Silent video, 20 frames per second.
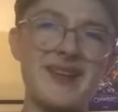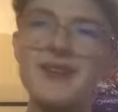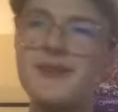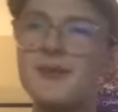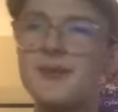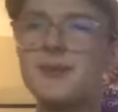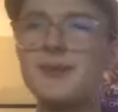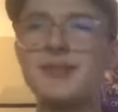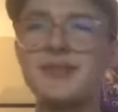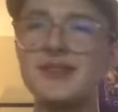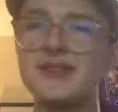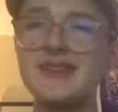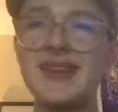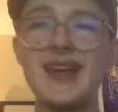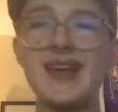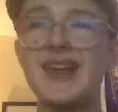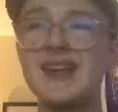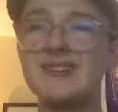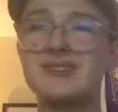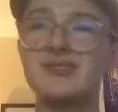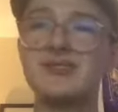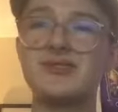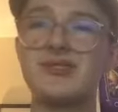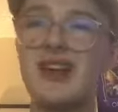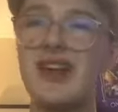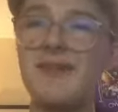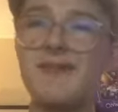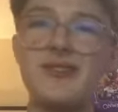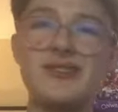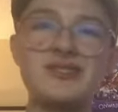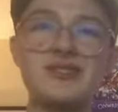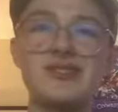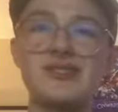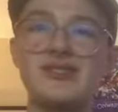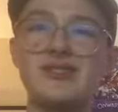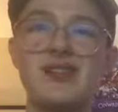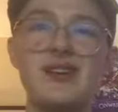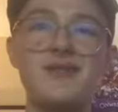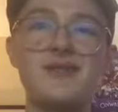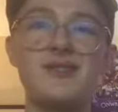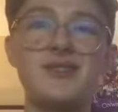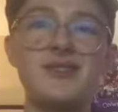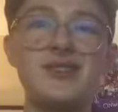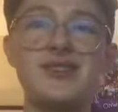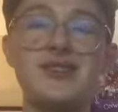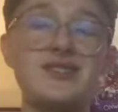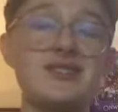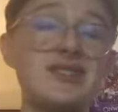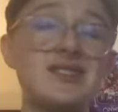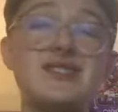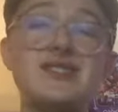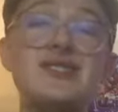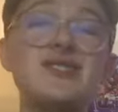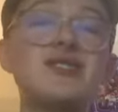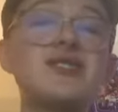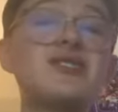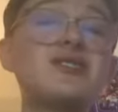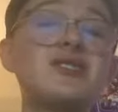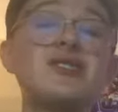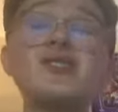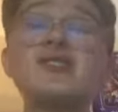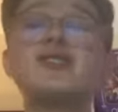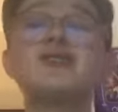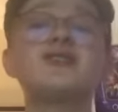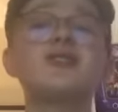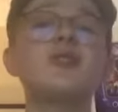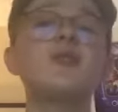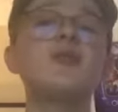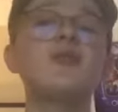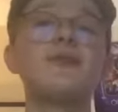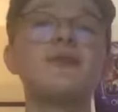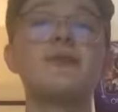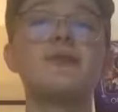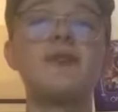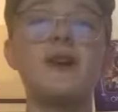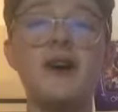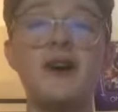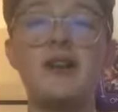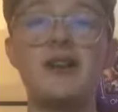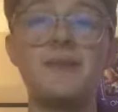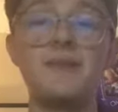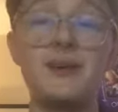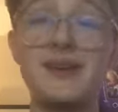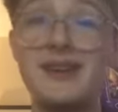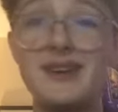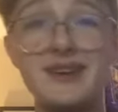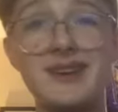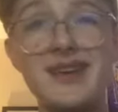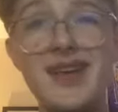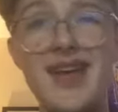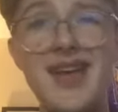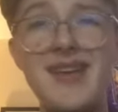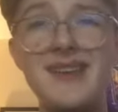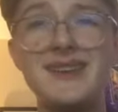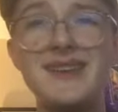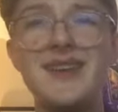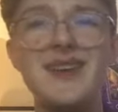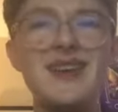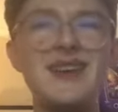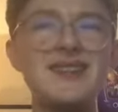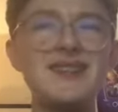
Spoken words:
Even with the decades-old graphics in the level, it's still so fun, beginning to end.